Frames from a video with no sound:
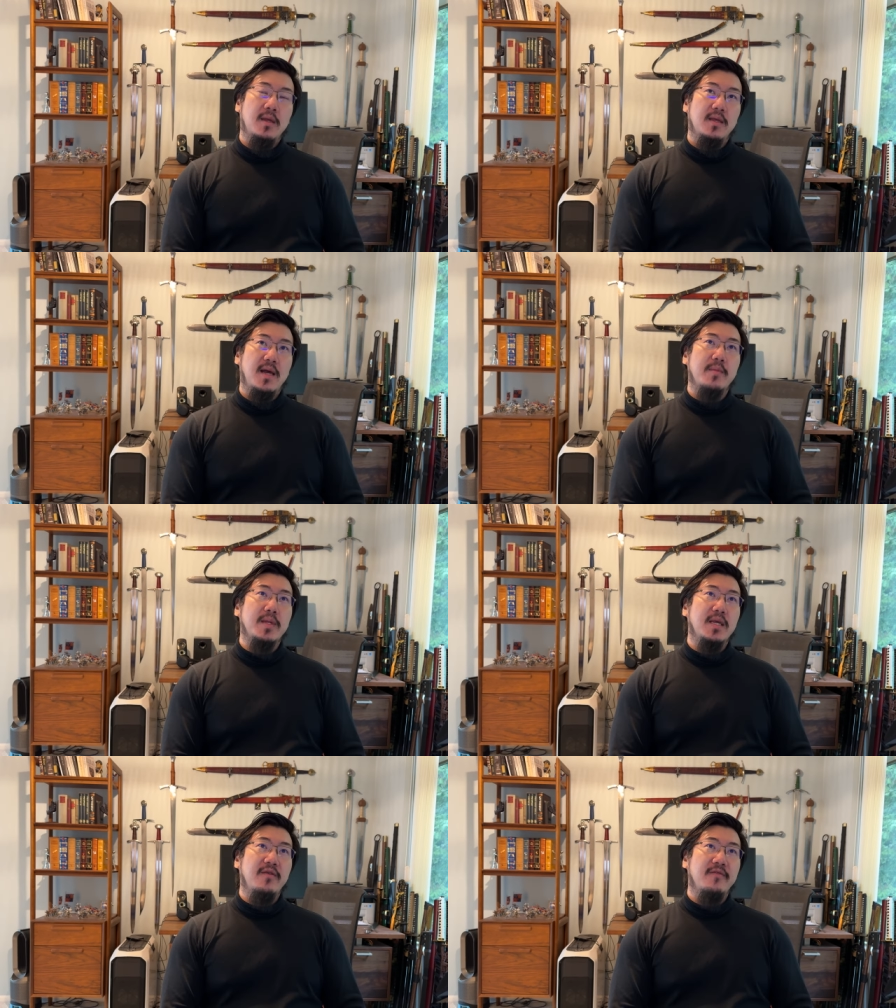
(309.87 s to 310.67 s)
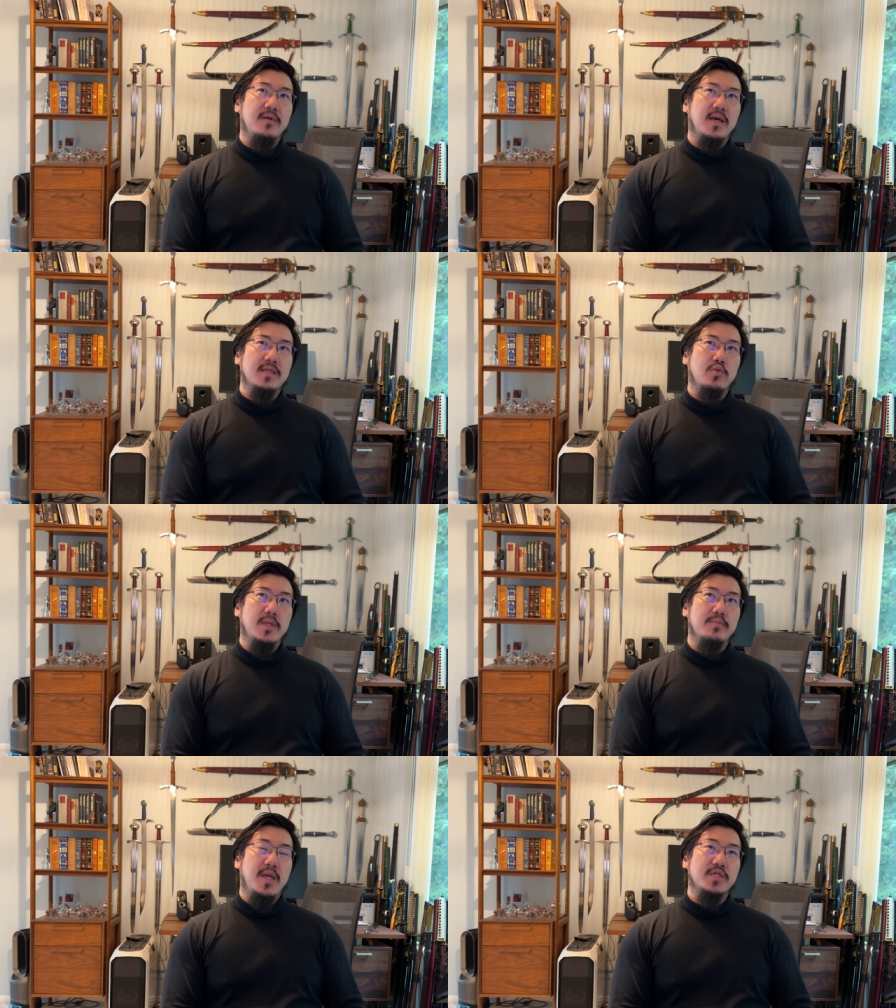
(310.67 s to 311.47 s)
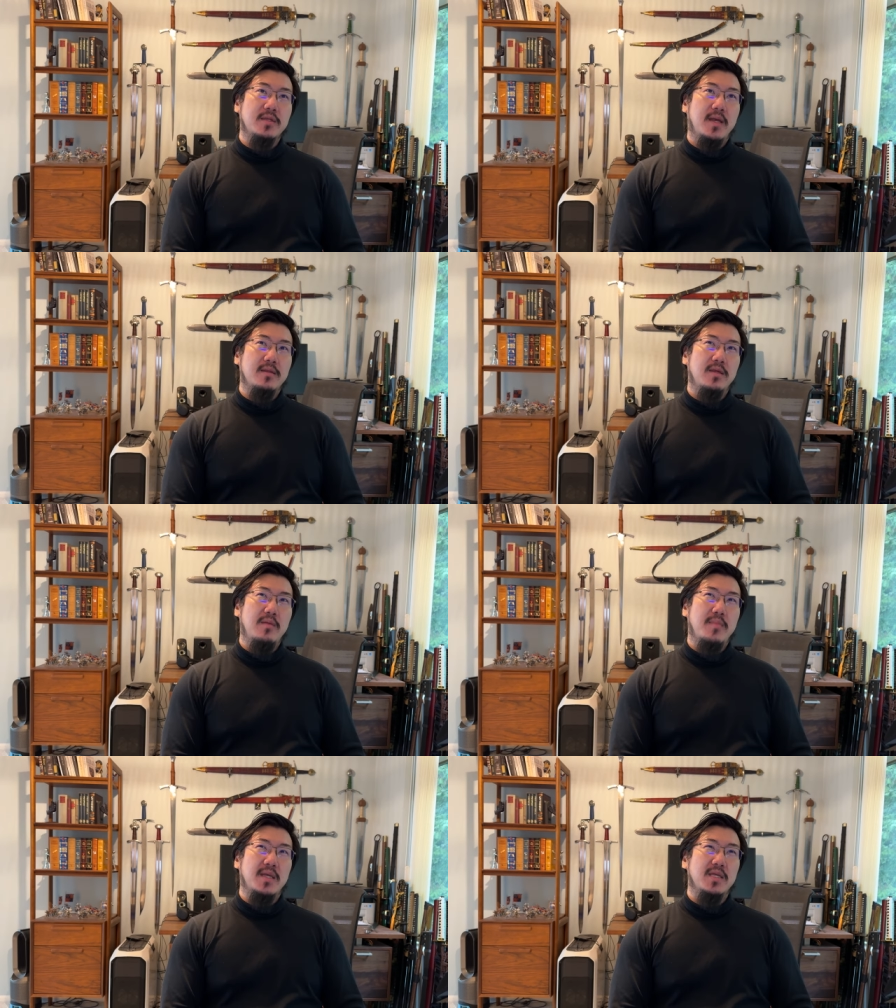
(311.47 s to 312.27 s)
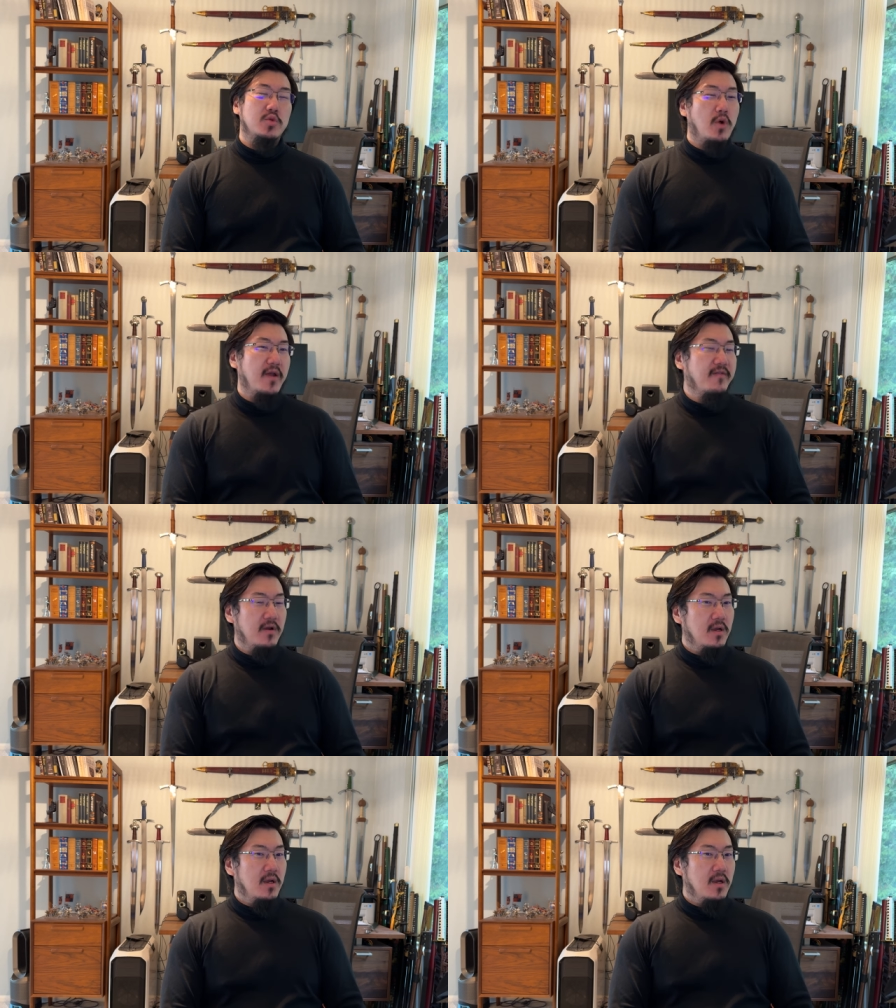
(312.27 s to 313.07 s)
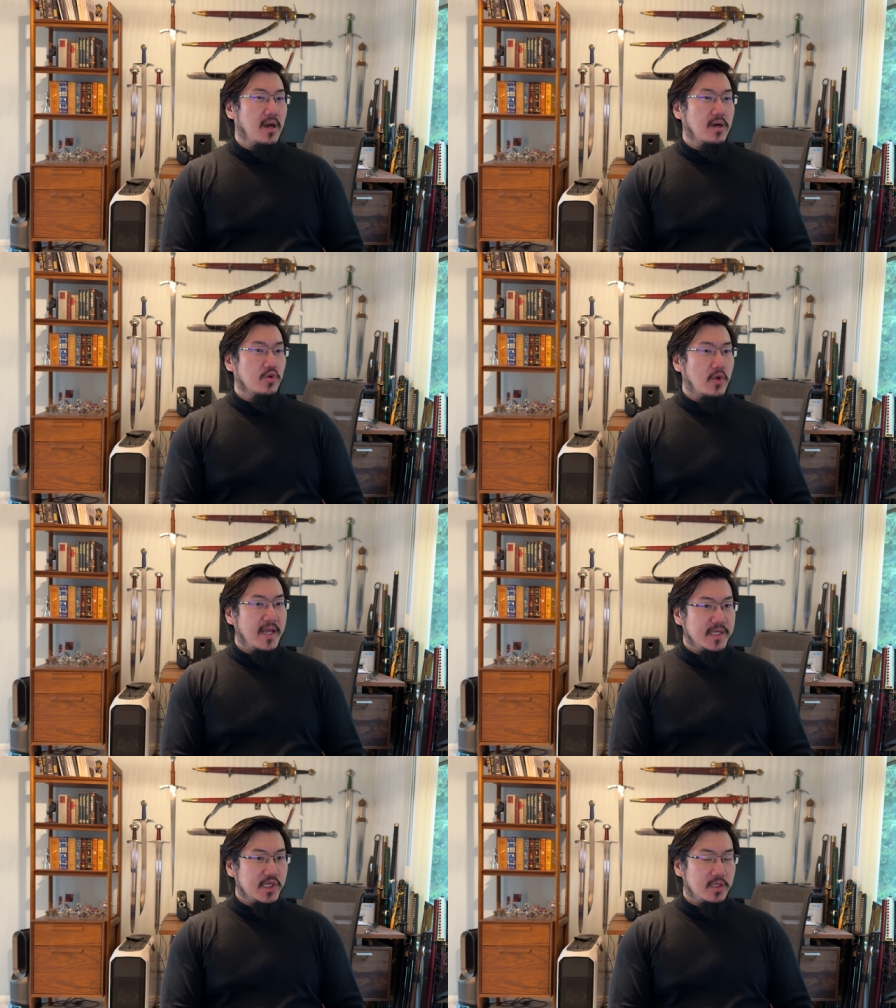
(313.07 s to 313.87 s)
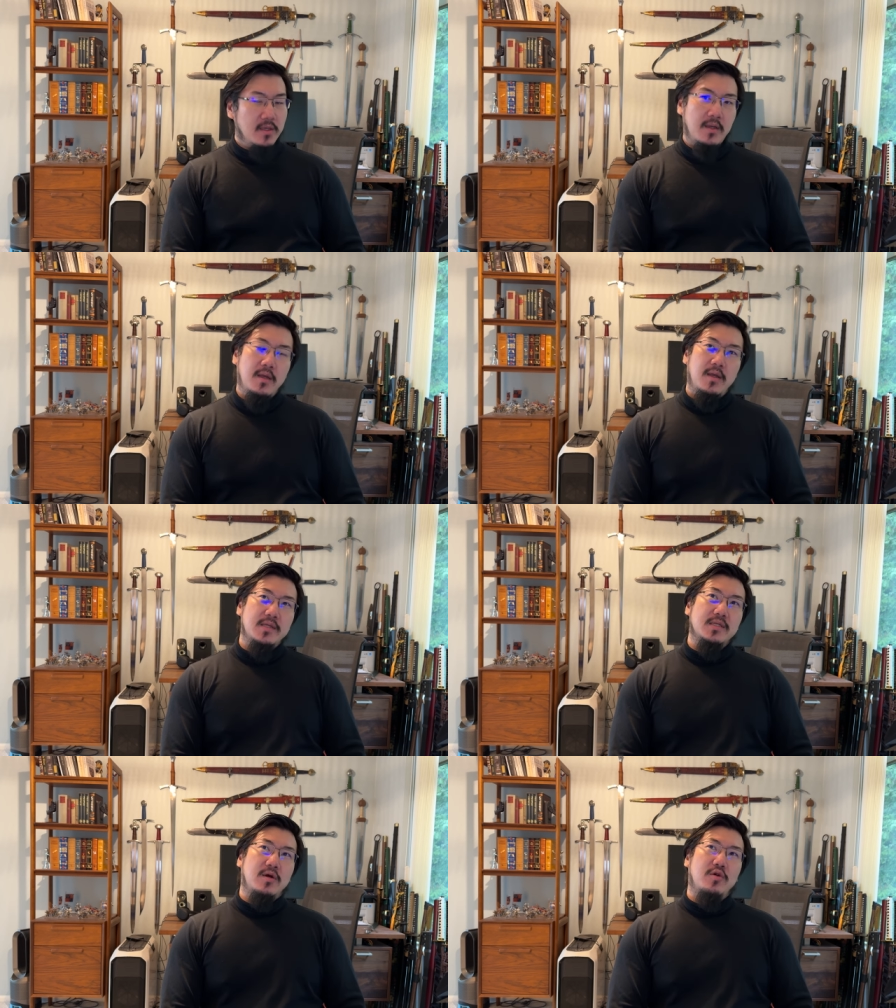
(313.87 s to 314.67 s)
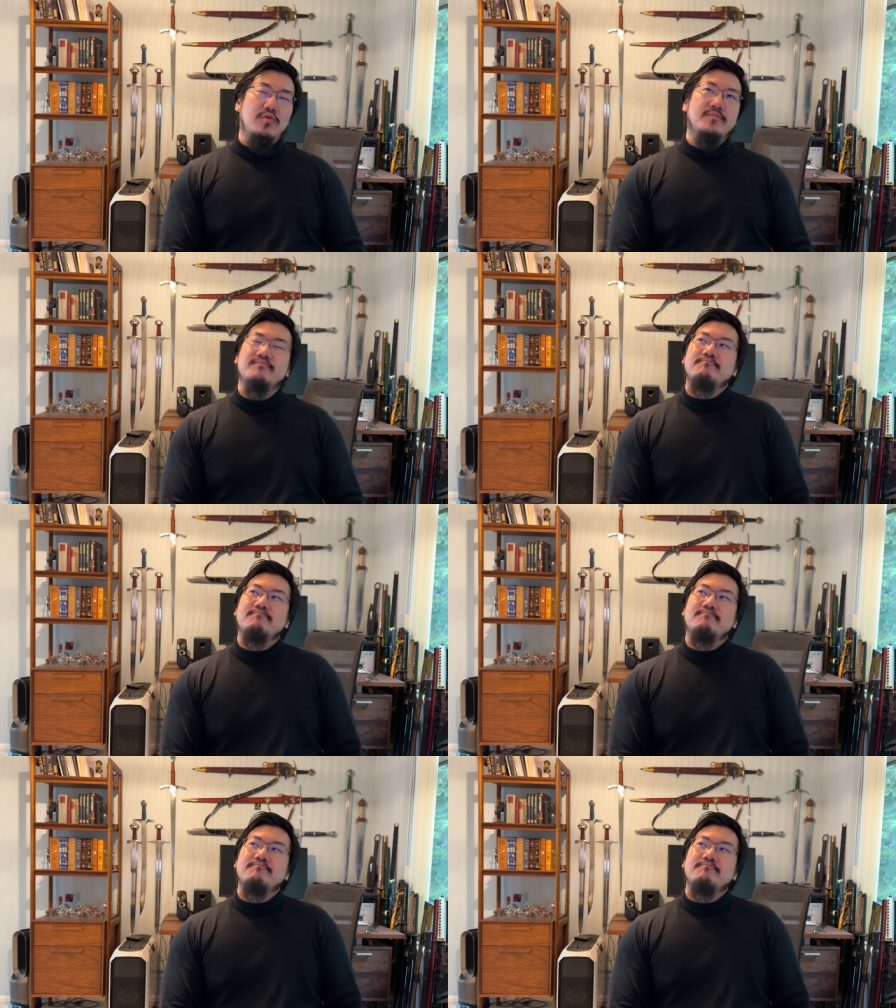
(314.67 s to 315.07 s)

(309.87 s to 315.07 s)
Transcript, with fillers: And I believe Gus once mentioned that he met his wife on a race. So